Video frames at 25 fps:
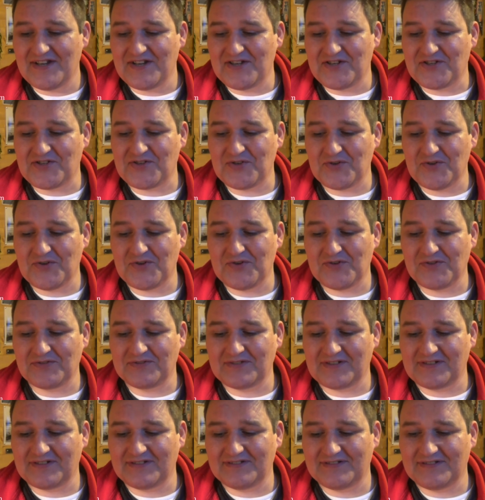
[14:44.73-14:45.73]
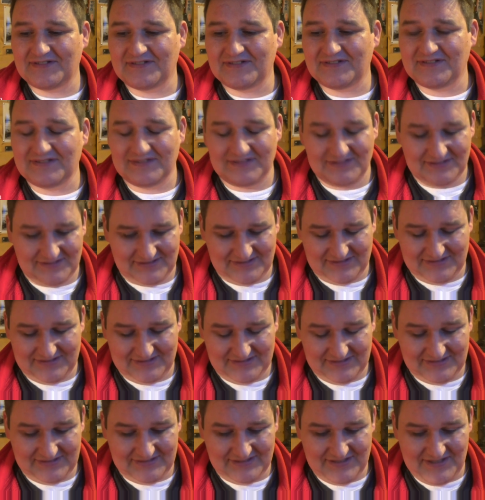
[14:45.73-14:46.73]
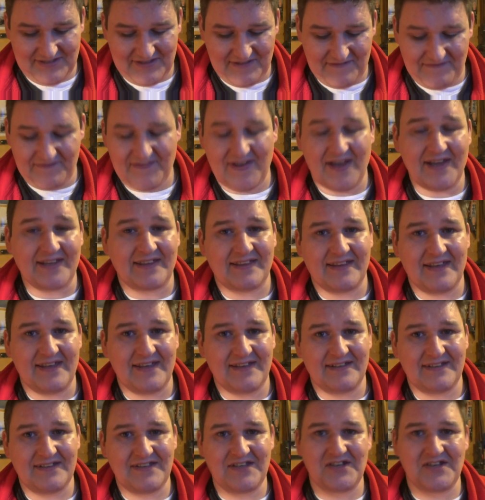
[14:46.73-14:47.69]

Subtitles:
So the fact that,